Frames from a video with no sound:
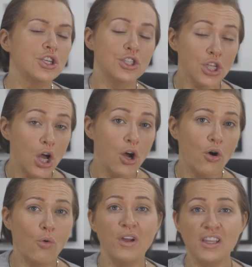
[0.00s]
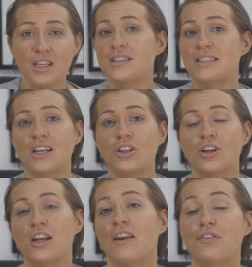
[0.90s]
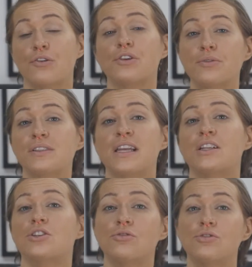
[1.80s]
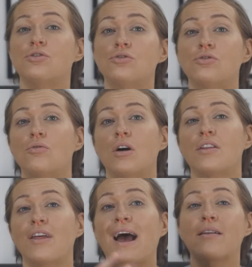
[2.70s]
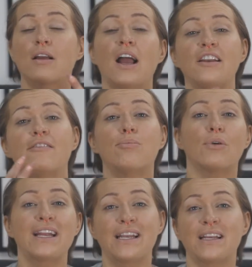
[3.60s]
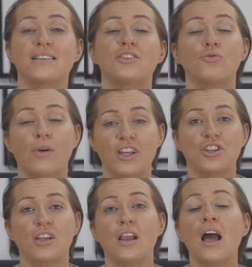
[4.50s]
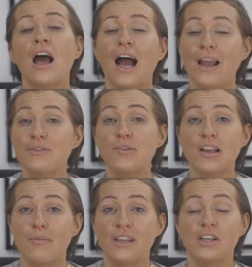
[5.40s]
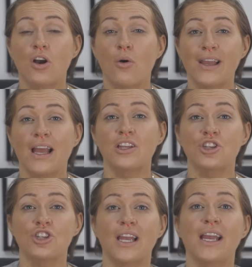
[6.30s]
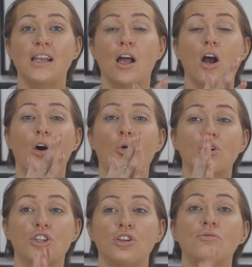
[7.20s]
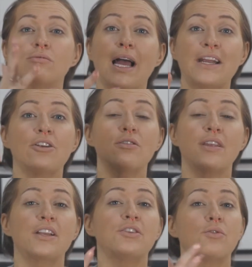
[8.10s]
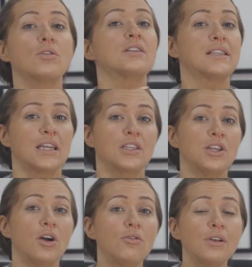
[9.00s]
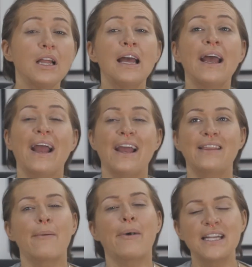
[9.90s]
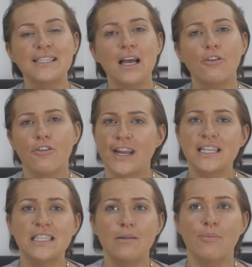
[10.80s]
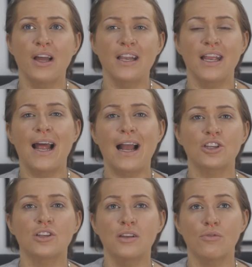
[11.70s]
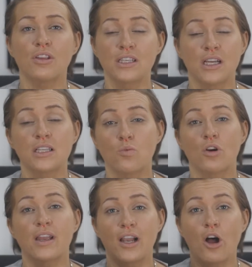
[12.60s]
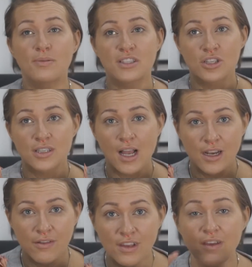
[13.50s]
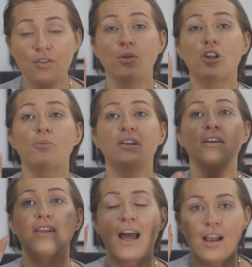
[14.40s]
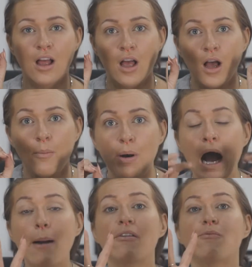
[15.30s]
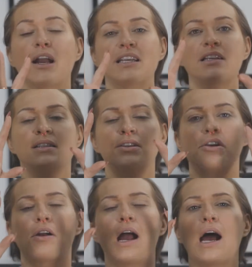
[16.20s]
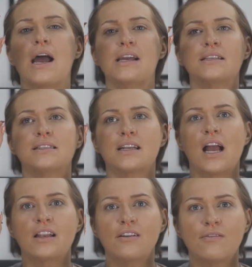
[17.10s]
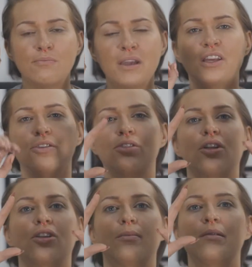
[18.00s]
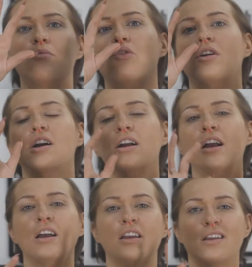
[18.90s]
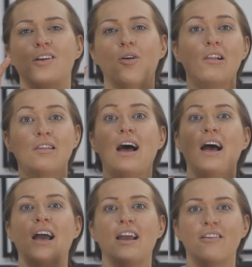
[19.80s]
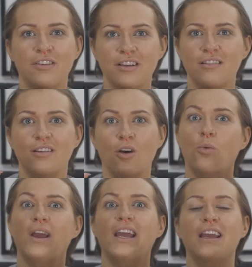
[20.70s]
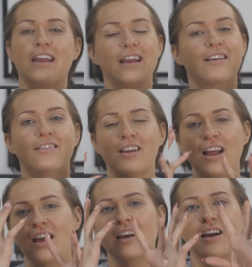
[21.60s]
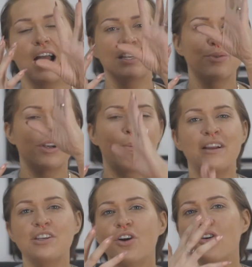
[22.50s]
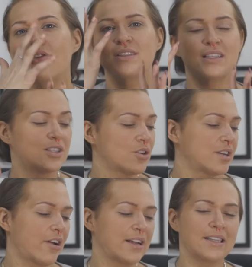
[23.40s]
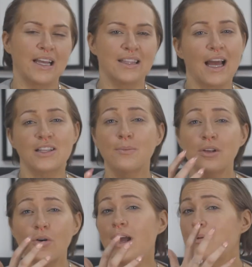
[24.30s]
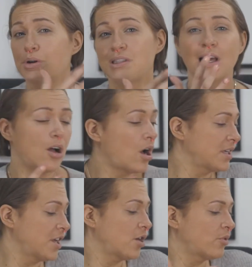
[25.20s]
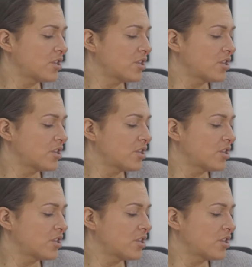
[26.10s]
So with concealer, if you're using it to do that kind of brightening situation, I always recommend going a shade or two lighter than your skin tone. And that might sound crazy, but it actually really does work. It helps just kind of give you a little bit of that pop of brightness under your eyes to kind of make you look a little bit more, you know, alive and awake and I do it on my nose and certain areas like that. So I'm gonna go ahead and put that on here.